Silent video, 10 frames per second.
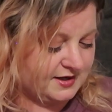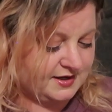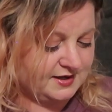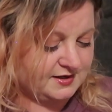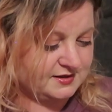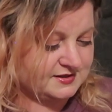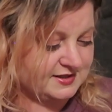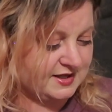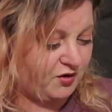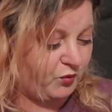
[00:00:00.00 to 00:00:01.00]
is
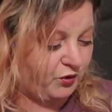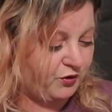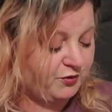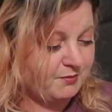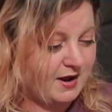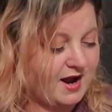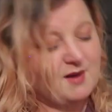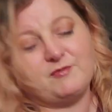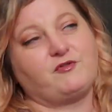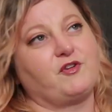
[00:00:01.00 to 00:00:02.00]
the world
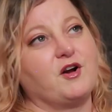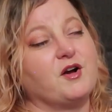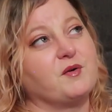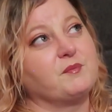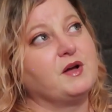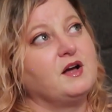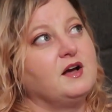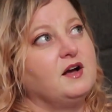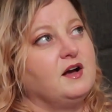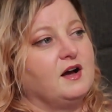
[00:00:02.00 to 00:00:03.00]
map from
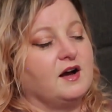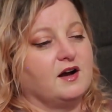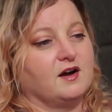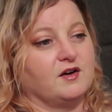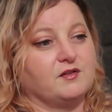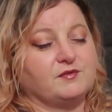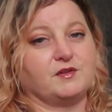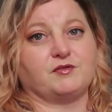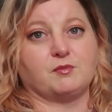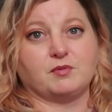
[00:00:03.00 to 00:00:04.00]
uh,
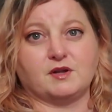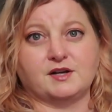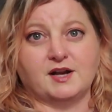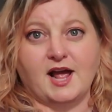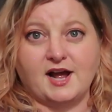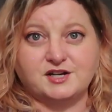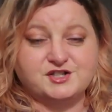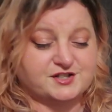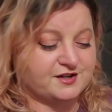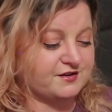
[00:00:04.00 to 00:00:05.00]
the From Blood and
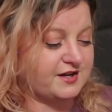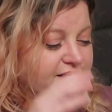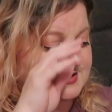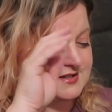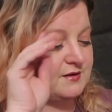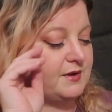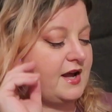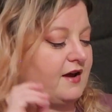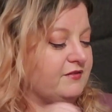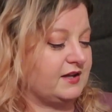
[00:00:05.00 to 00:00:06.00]
Ash series. So we
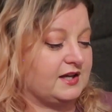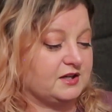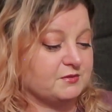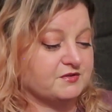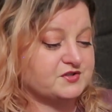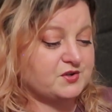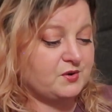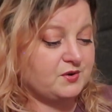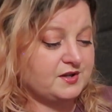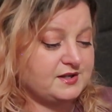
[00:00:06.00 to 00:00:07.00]
have the Kingdom of
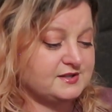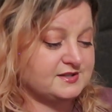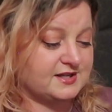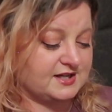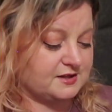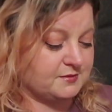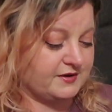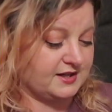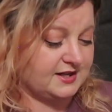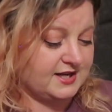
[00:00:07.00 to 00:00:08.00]
Solace, the Kingdom of
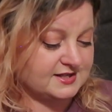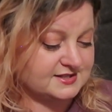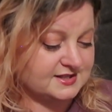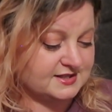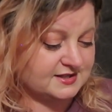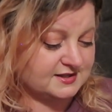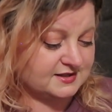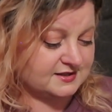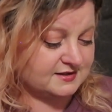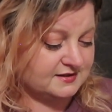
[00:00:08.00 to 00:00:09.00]

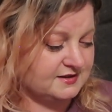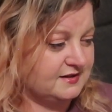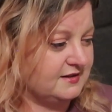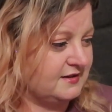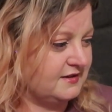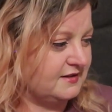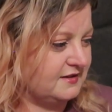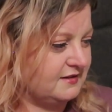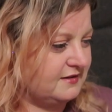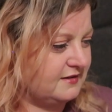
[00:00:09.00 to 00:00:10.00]
Atlantia.
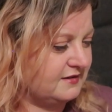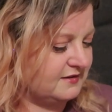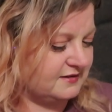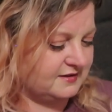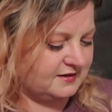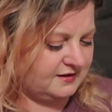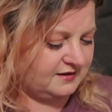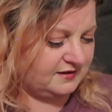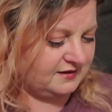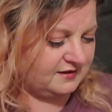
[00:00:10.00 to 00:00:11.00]
Oh,
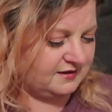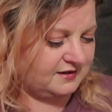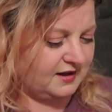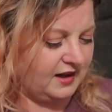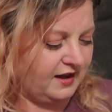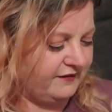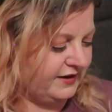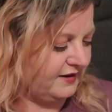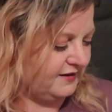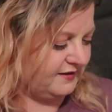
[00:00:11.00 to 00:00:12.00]
oh, I love
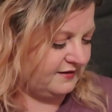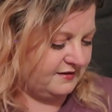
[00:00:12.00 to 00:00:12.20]
it.